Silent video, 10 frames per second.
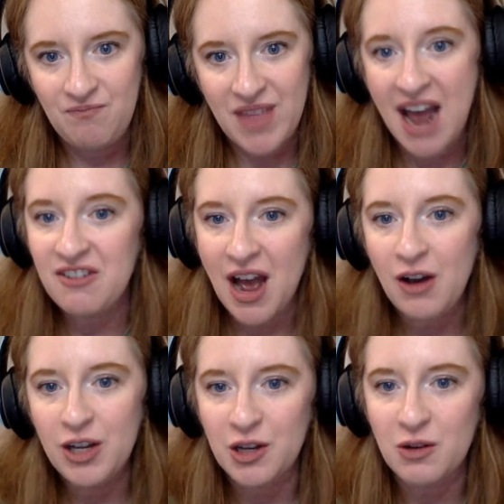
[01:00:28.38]
add
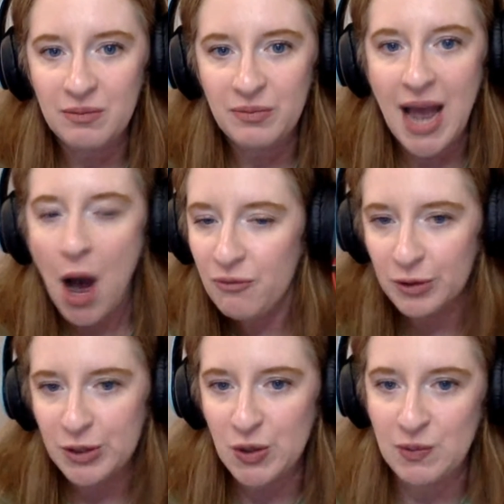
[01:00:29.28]
value and be
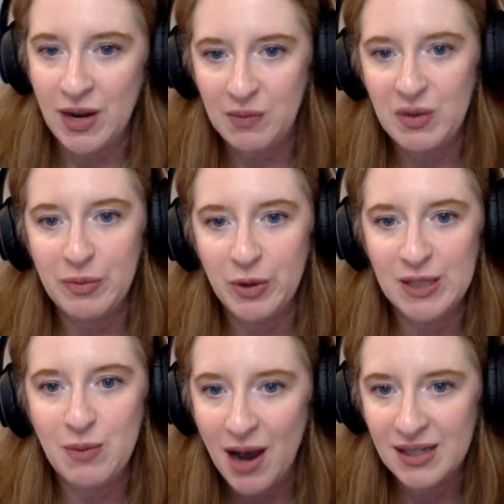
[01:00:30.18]
helpful to as many people
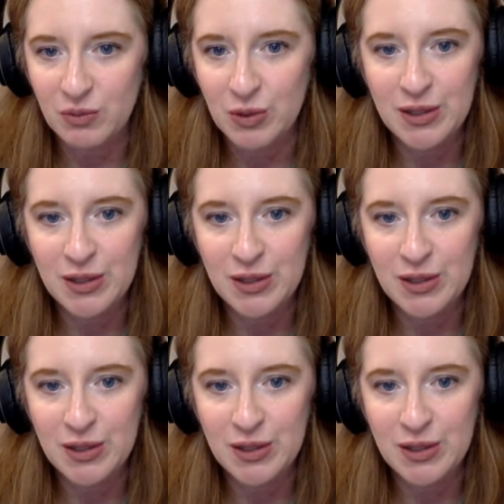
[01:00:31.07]
as possible.